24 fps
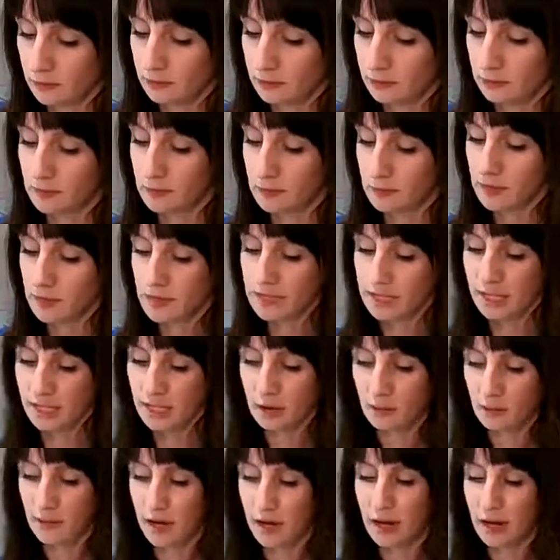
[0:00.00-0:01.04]
just take
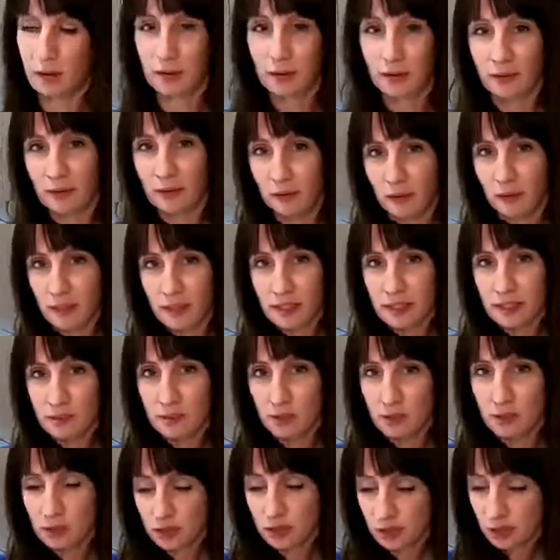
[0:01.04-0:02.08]
about this
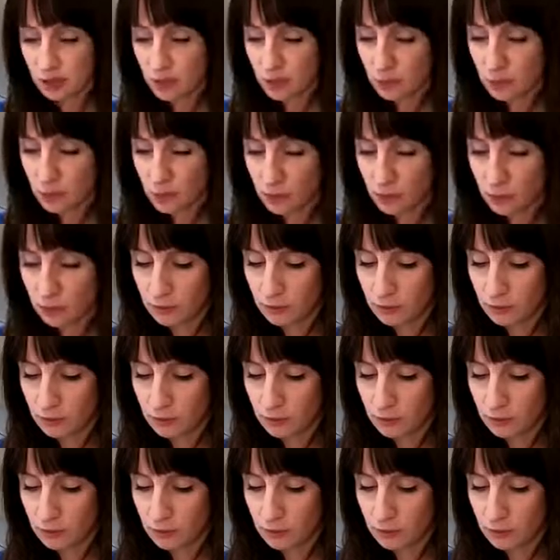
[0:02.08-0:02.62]
much on your spoon